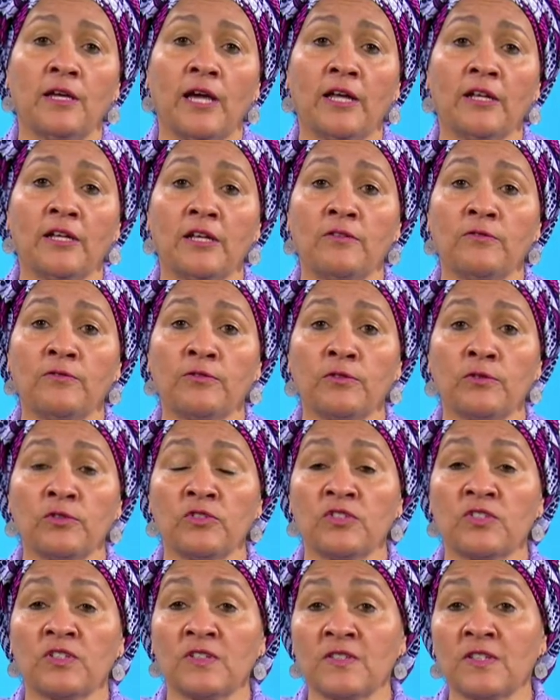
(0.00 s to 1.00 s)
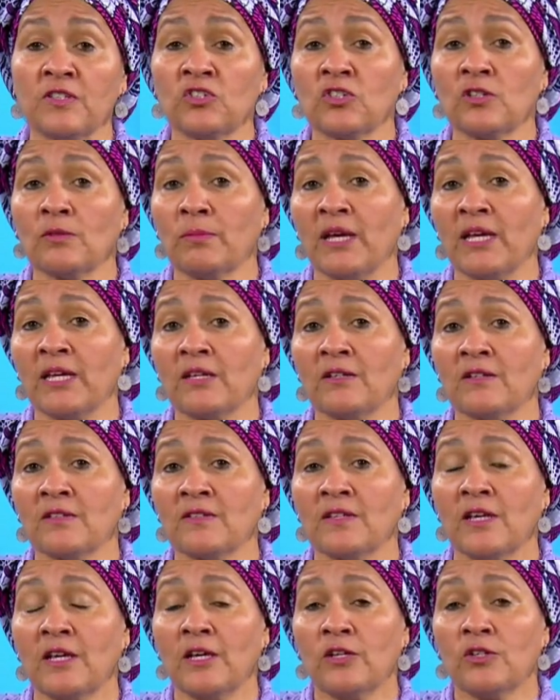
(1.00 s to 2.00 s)
and influence decision
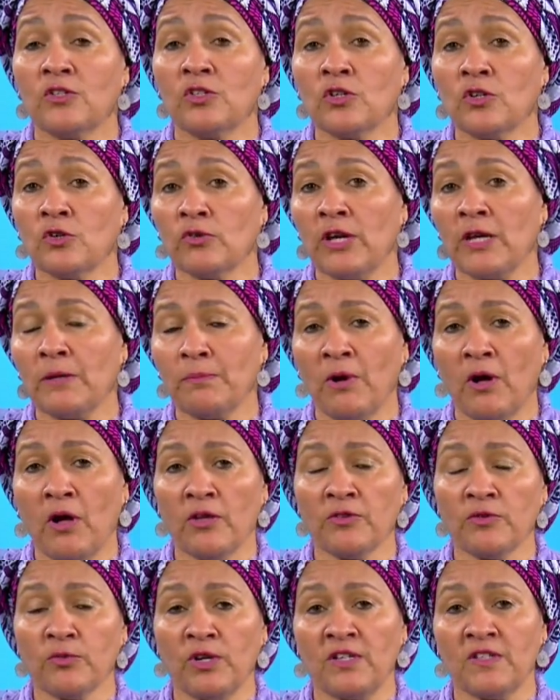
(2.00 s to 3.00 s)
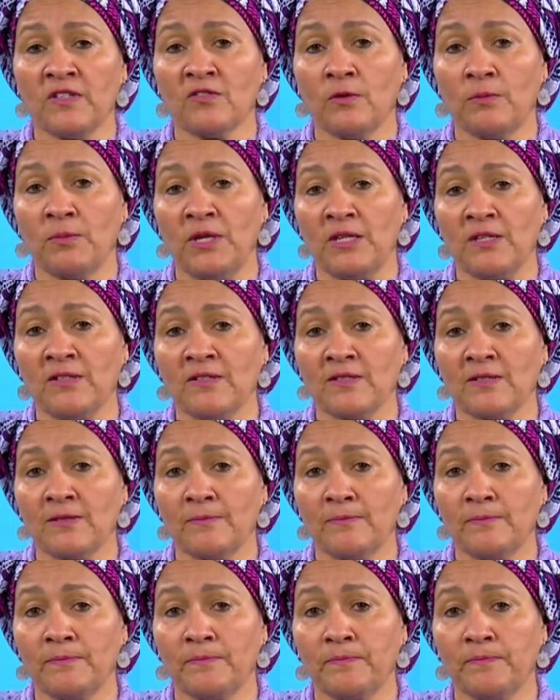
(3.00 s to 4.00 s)
makers to create pathways for
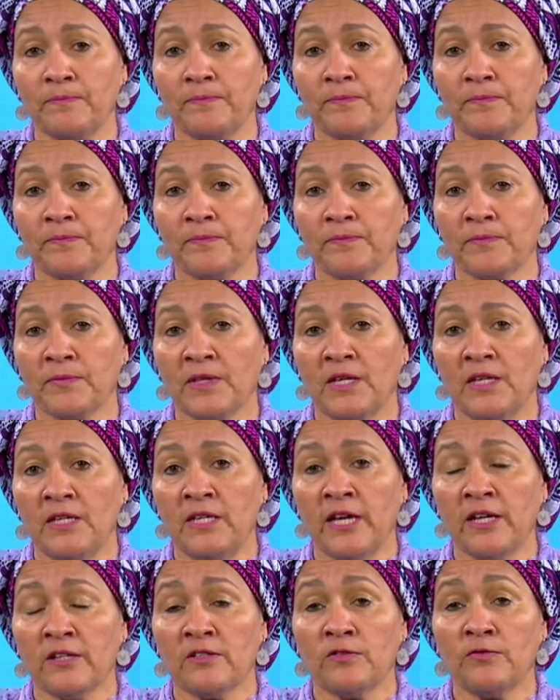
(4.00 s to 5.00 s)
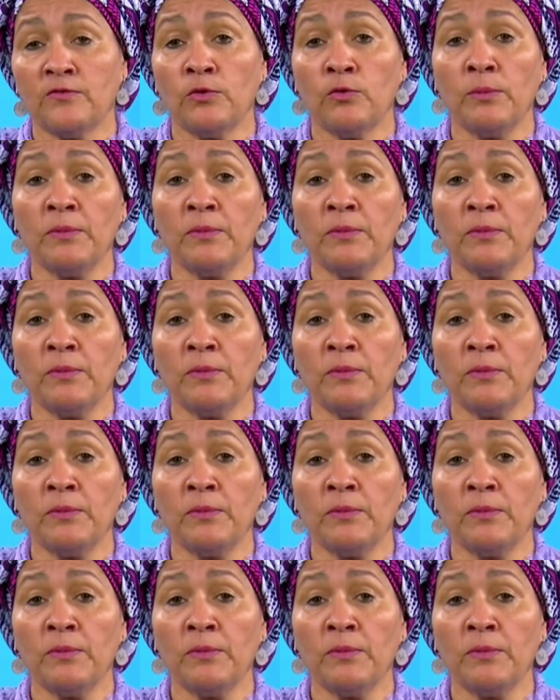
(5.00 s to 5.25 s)
peace. Yet, for